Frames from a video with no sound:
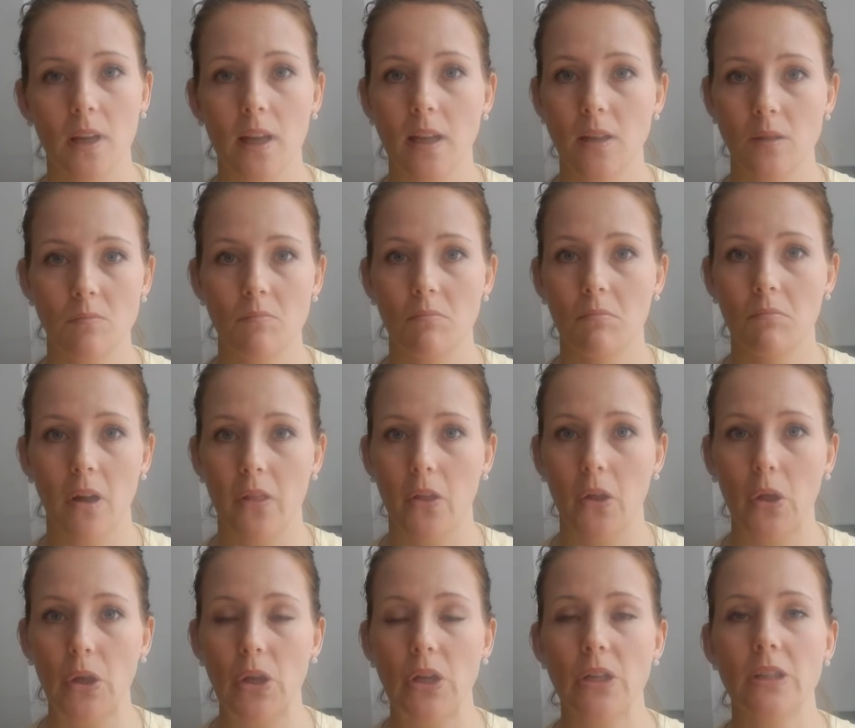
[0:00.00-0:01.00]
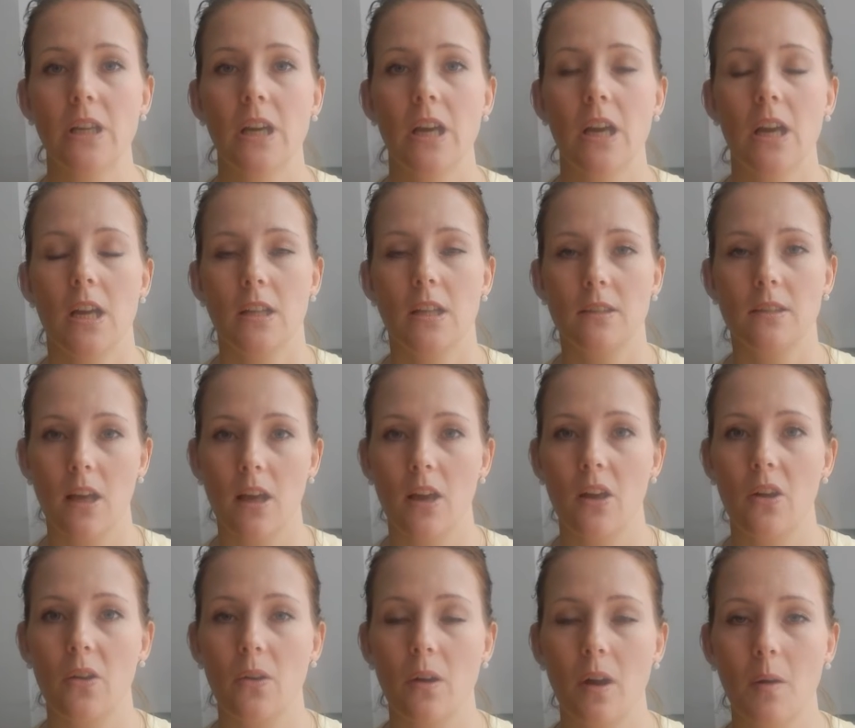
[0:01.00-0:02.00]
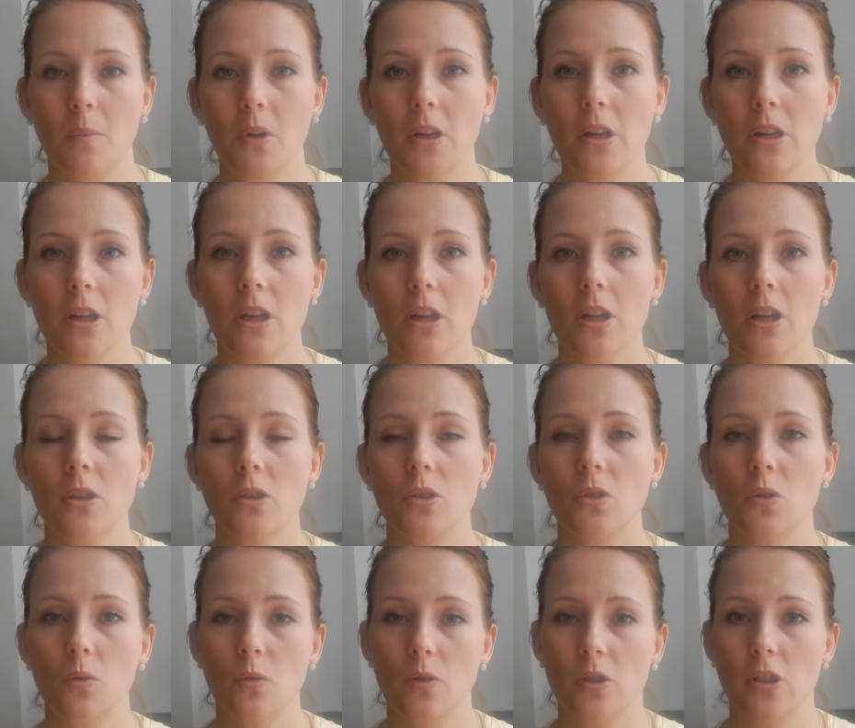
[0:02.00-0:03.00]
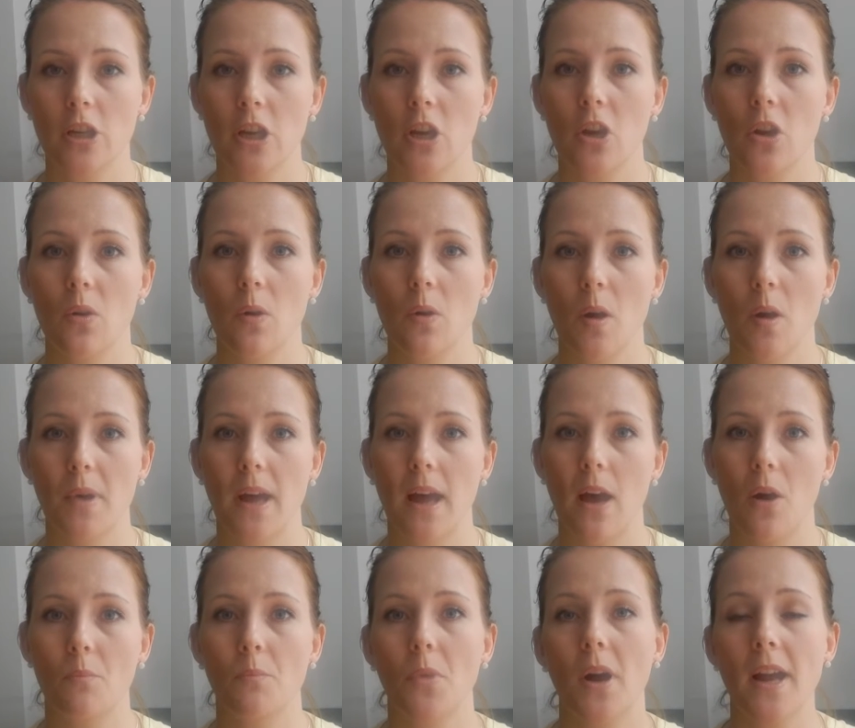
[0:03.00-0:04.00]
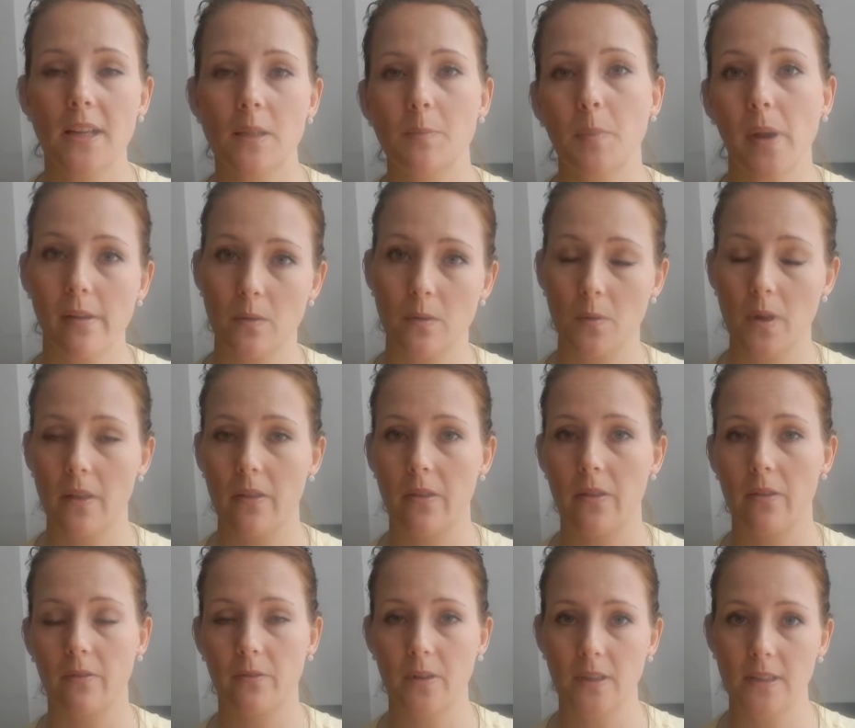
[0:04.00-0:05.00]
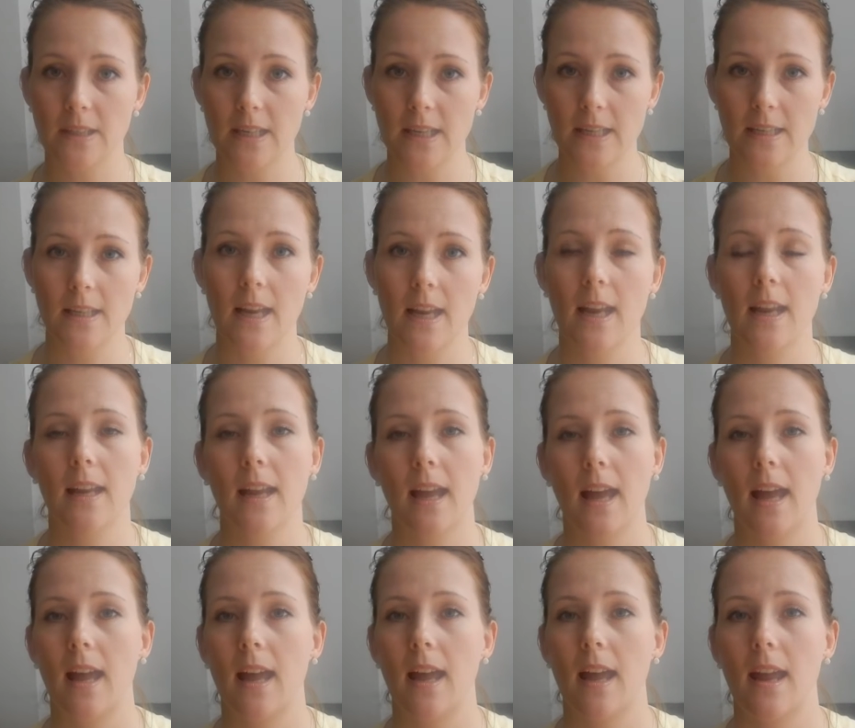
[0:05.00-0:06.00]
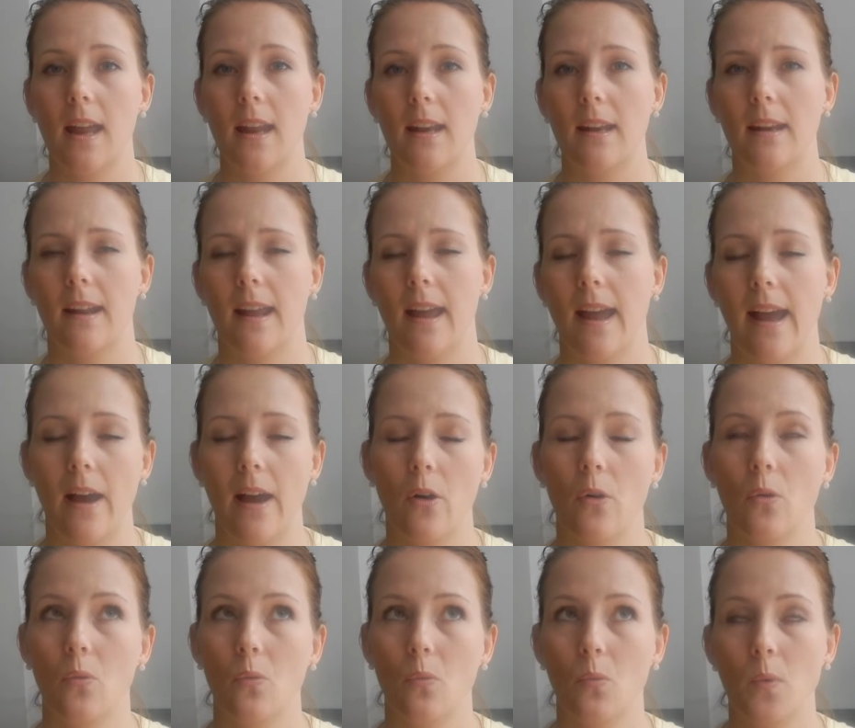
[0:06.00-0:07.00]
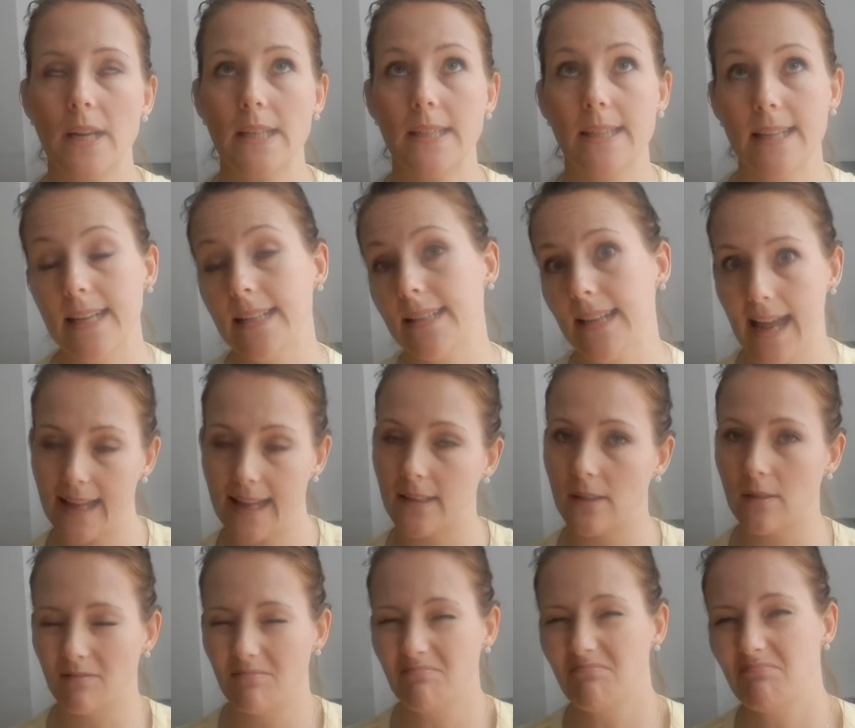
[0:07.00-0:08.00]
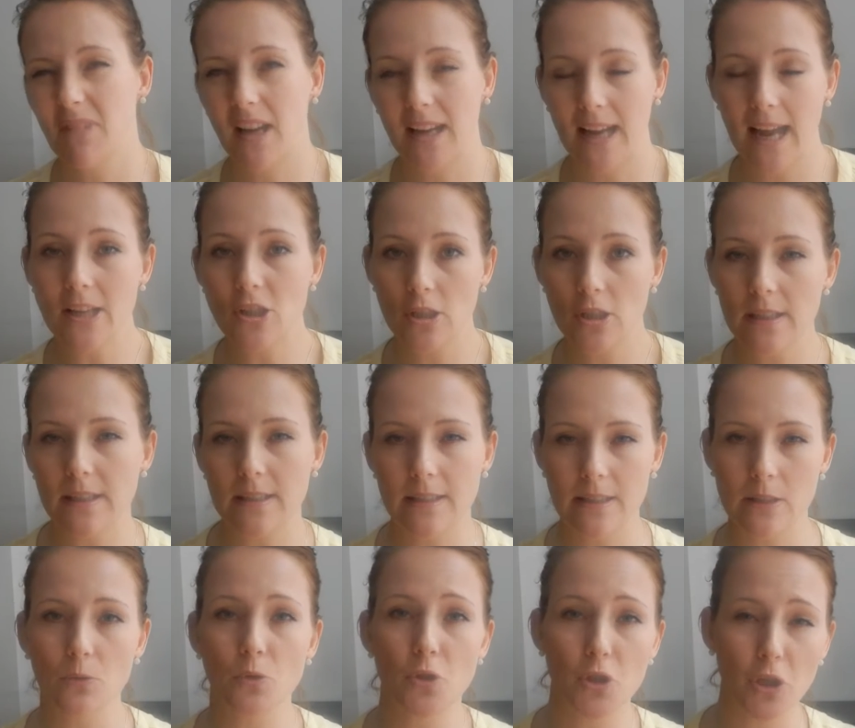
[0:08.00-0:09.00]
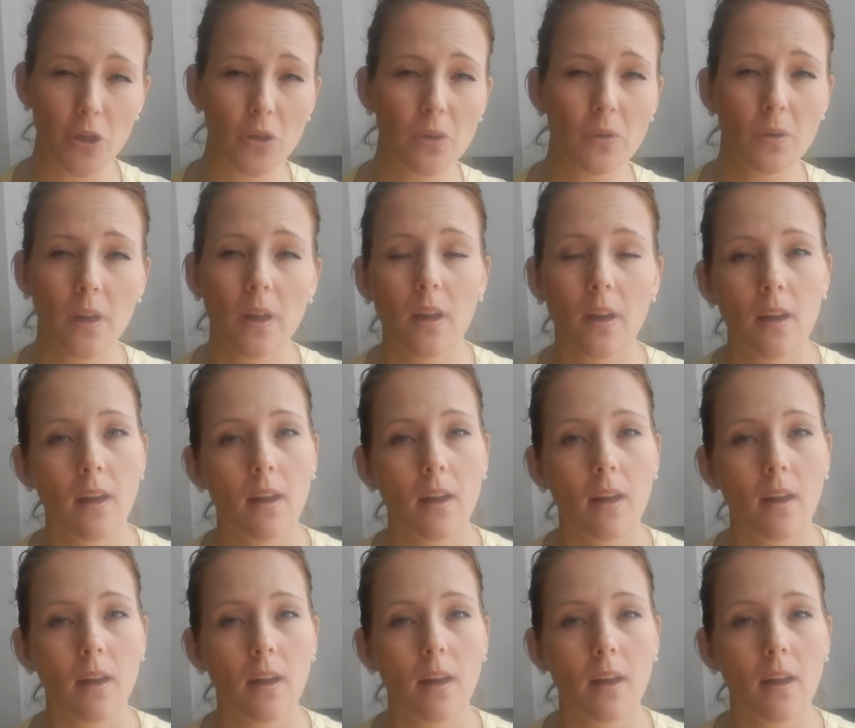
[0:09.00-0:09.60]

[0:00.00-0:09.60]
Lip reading: in motherhood. So I'm going to talk to you about my experience with fussy eating and how we did and occasionally still do